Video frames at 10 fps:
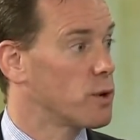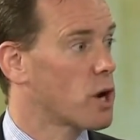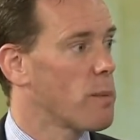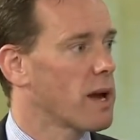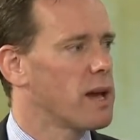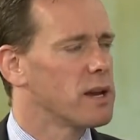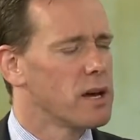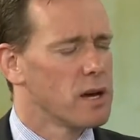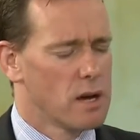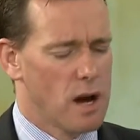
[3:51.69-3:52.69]
I think banks
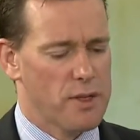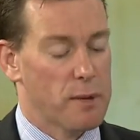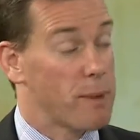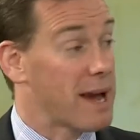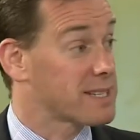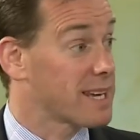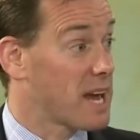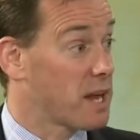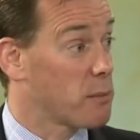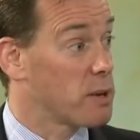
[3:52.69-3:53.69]
are getting a bit smarter in
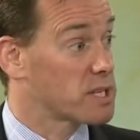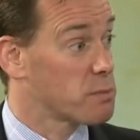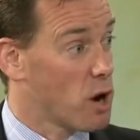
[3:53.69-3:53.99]
terms of